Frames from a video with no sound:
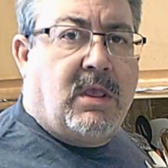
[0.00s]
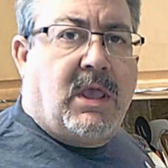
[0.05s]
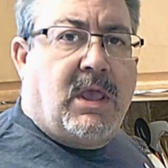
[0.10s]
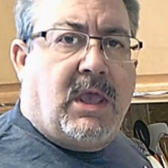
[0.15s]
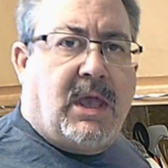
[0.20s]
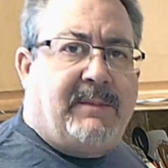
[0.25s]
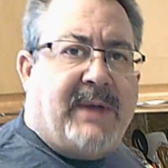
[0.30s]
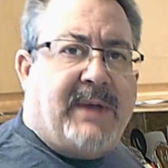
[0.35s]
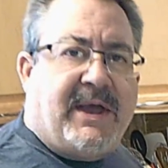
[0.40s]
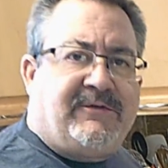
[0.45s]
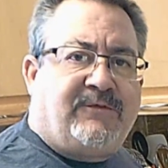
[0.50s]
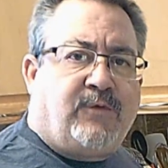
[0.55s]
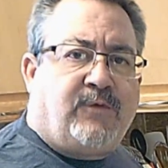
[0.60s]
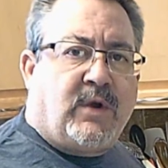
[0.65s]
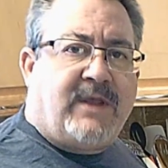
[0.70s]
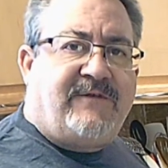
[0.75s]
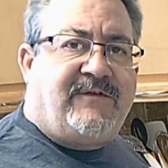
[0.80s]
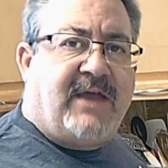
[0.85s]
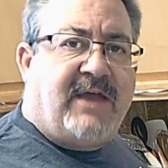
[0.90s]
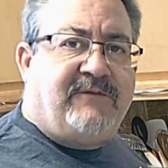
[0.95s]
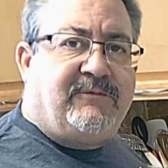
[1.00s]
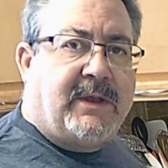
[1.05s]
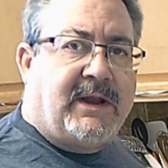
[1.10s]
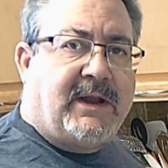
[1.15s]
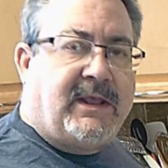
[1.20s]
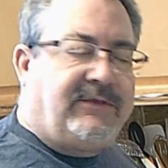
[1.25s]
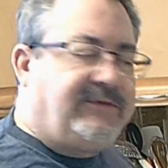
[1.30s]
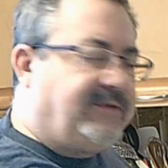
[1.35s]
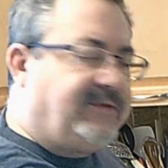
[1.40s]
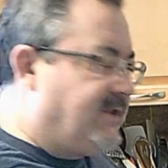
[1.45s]
about 45
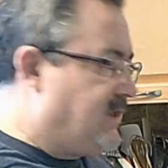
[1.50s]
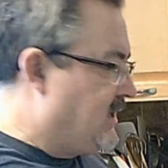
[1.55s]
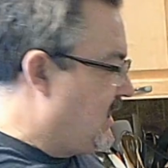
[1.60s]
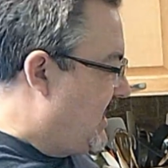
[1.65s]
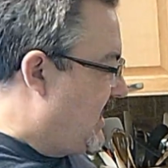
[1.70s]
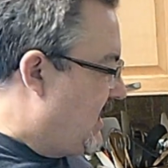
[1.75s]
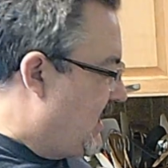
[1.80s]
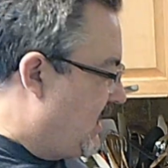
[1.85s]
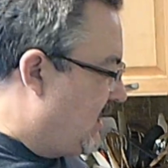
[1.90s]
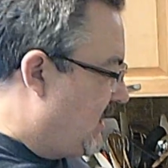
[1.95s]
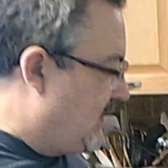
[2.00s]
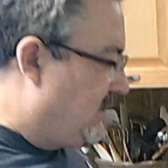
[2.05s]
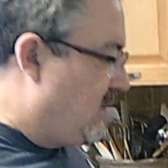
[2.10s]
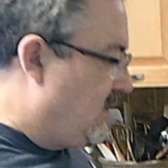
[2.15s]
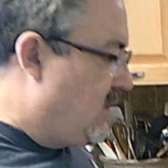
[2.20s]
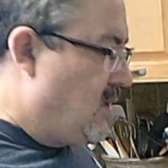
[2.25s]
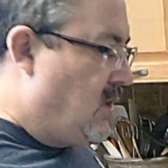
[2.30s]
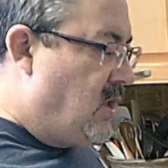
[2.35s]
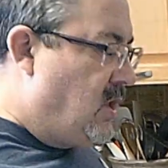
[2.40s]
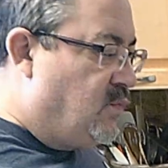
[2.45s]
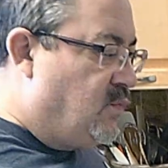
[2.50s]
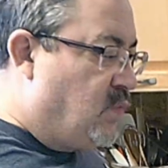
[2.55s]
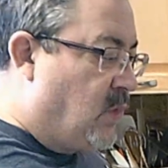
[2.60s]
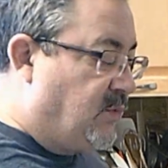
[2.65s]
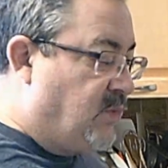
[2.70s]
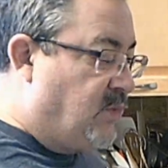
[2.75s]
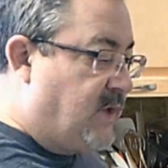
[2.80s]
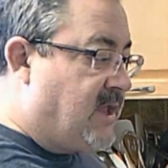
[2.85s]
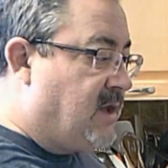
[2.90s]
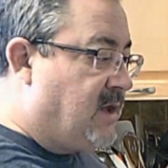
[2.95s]
minutes, and when
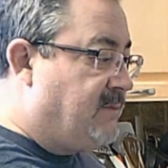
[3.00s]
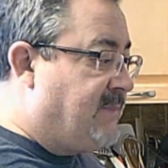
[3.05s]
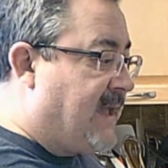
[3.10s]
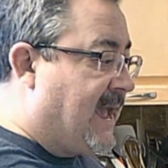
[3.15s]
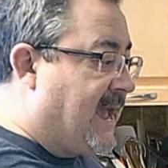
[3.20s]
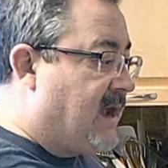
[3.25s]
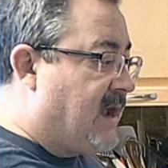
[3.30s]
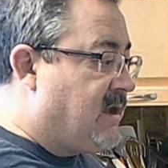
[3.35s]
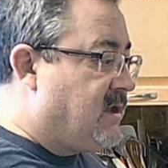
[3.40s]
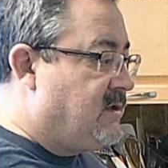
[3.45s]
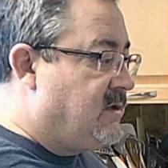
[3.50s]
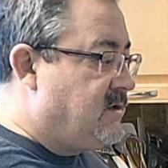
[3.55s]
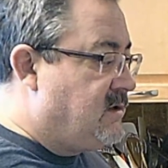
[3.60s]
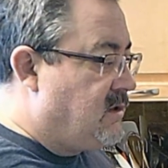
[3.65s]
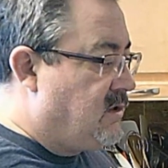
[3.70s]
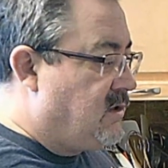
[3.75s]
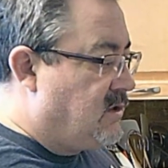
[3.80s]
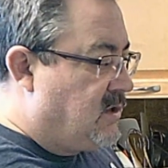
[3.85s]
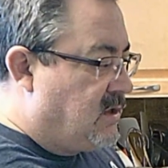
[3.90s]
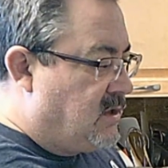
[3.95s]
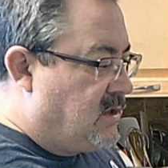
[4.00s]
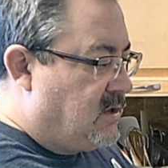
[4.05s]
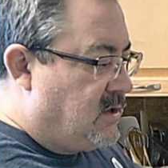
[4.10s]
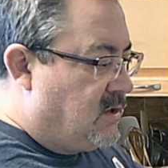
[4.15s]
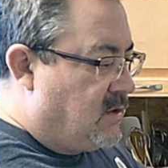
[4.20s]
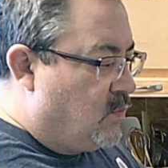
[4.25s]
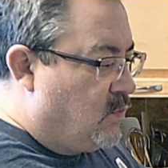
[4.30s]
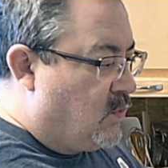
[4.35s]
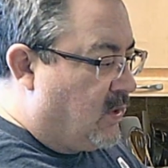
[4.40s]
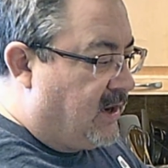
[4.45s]
we come back,
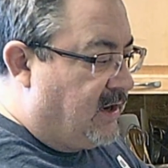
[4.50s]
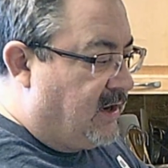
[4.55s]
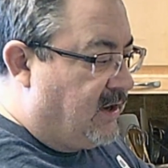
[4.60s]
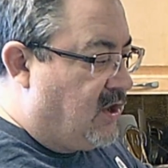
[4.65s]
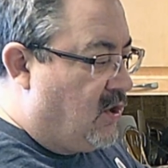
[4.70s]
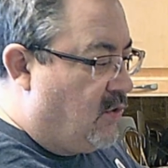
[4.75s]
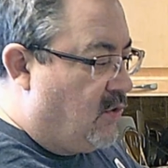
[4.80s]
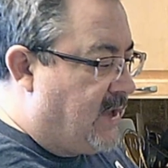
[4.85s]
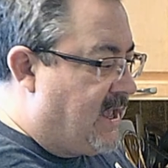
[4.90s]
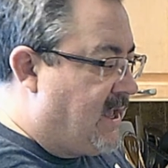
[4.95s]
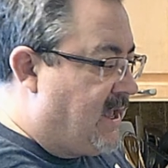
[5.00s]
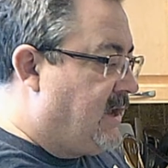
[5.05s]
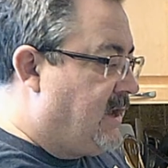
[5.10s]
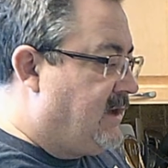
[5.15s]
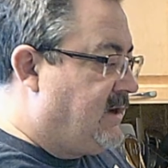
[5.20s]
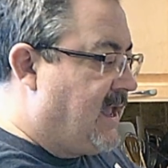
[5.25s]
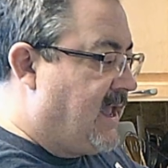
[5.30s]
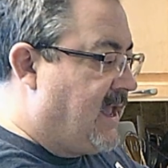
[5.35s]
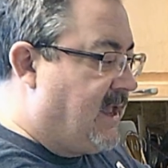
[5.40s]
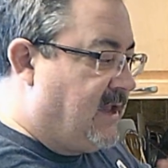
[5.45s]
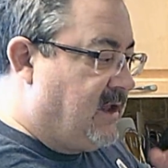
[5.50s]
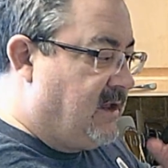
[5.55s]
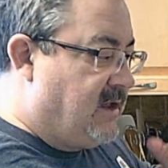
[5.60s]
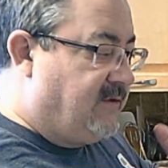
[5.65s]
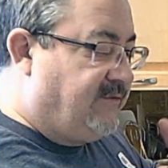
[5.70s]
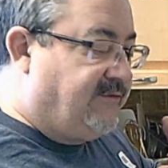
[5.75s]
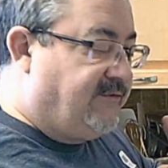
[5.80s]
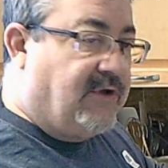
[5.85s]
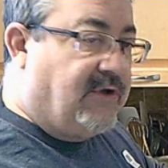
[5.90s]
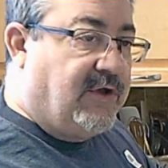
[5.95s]
we're going to go ahead
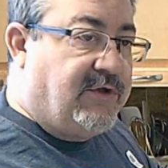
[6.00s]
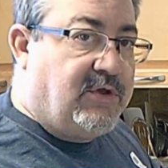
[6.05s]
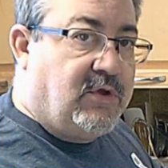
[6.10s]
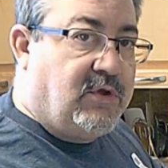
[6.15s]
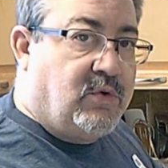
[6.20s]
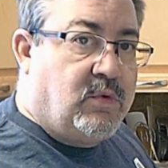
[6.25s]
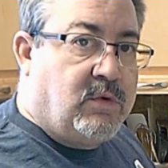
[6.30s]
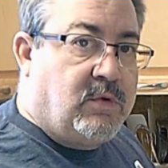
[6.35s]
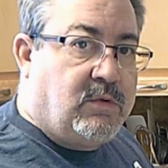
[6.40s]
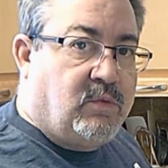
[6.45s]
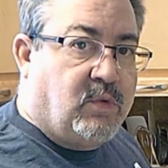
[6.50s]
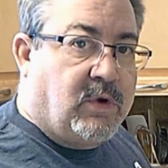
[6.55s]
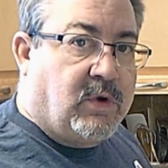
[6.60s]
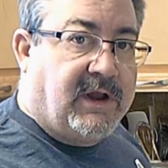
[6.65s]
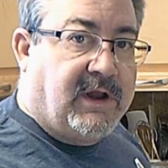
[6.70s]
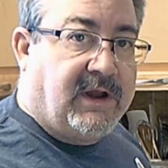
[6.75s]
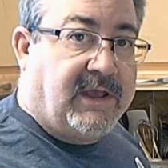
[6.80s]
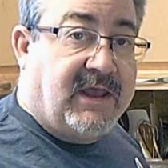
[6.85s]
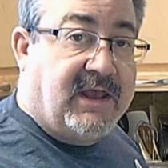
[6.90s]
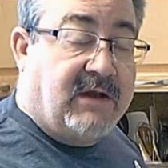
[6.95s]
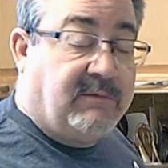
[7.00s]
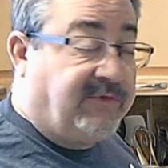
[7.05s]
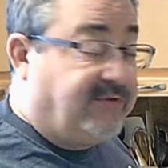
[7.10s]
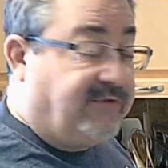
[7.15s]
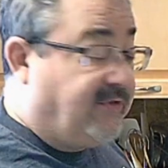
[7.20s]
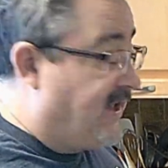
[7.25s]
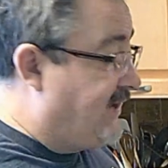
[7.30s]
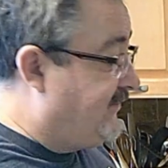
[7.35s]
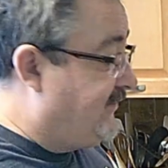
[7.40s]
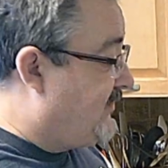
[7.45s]
and show you. We're going to get them
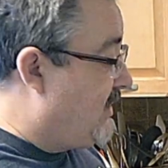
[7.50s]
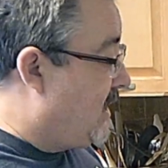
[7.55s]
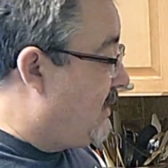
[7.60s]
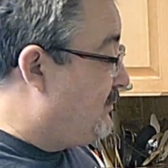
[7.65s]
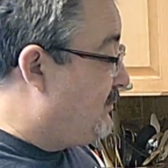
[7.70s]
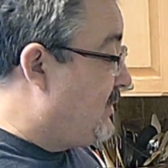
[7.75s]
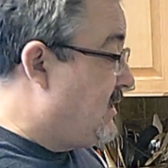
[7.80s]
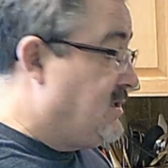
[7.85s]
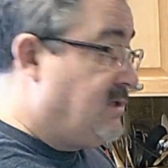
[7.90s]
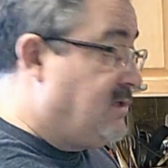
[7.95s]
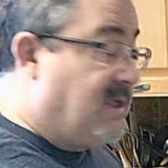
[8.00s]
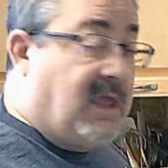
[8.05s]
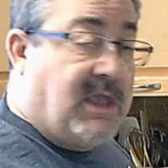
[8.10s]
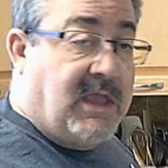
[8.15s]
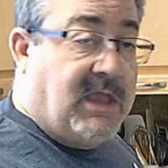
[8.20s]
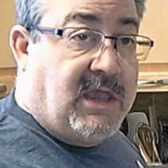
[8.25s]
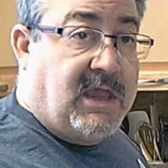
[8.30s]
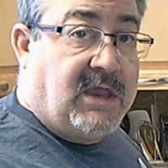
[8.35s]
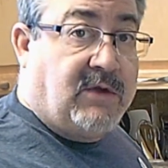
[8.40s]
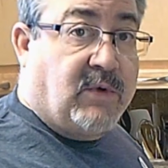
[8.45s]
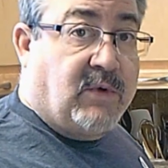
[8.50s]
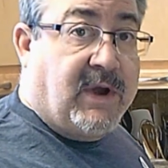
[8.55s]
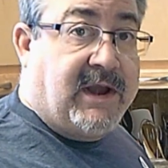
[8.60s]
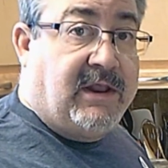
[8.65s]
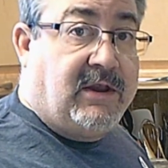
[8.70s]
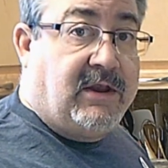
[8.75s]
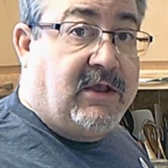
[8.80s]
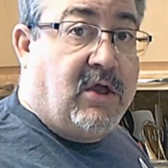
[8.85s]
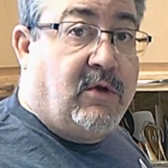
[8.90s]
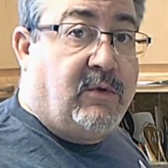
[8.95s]
sliced up and ready
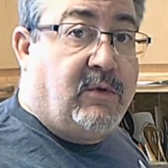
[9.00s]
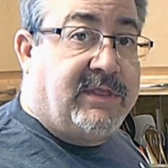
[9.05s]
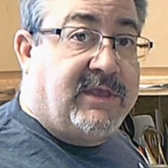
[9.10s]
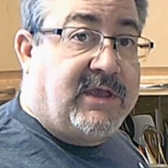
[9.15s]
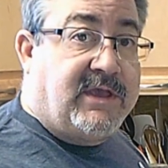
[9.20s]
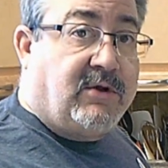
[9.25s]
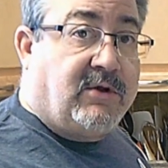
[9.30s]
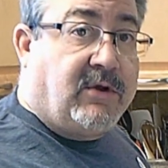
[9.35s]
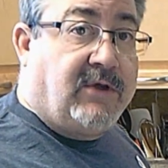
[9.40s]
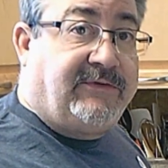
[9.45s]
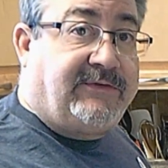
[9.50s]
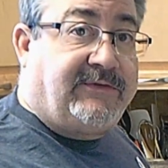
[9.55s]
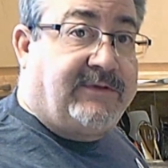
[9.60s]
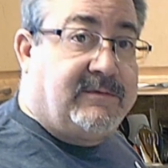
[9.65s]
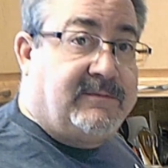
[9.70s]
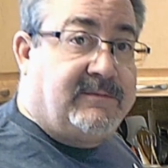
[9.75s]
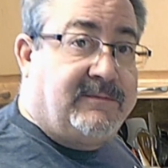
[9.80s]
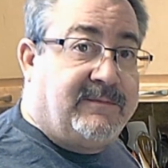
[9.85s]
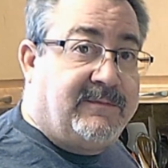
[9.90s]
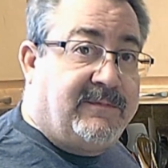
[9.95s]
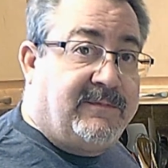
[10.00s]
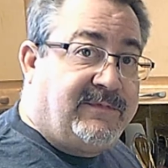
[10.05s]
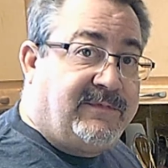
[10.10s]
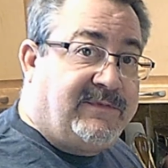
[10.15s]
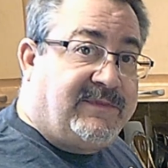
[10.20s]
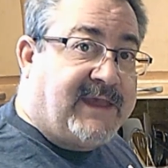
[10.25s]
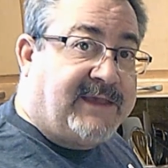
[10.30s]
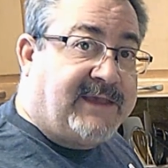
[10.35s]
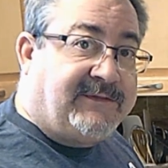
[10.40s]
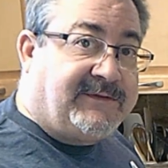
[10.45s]
to go on the gyros.
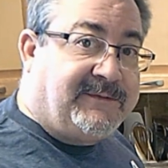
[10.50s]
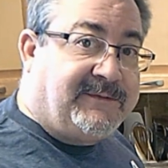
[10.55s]
Thanks.